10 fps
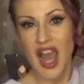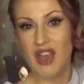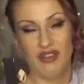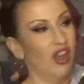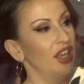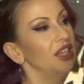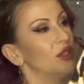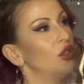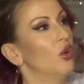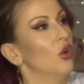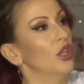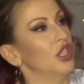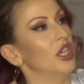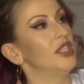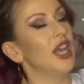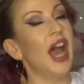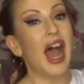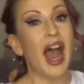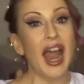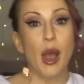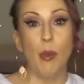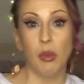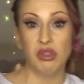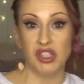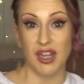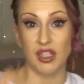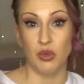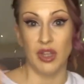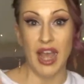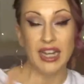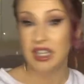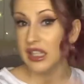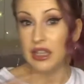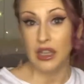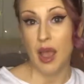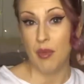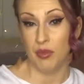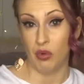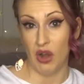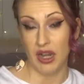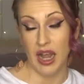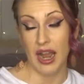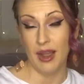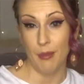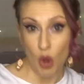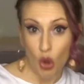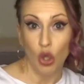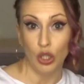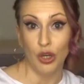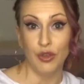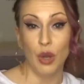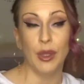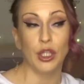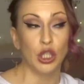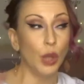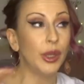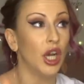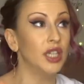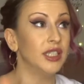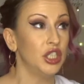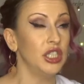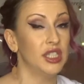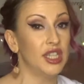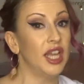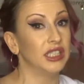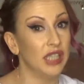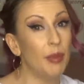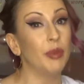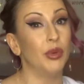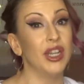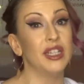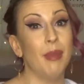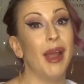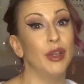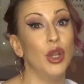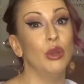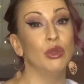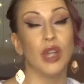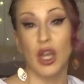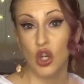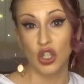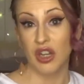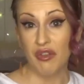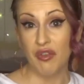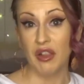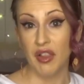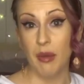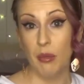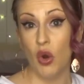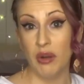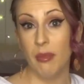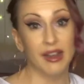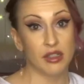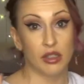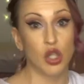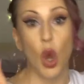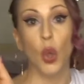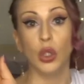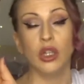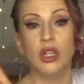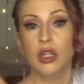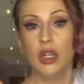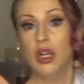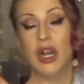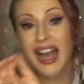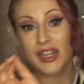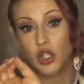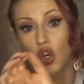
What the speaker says: ever. It's gorgeous. I am obsessed with anything leopard print. I am all over. When Khloe Kardashian said leopard print is my nude, I couldn't have felt that more in my soul at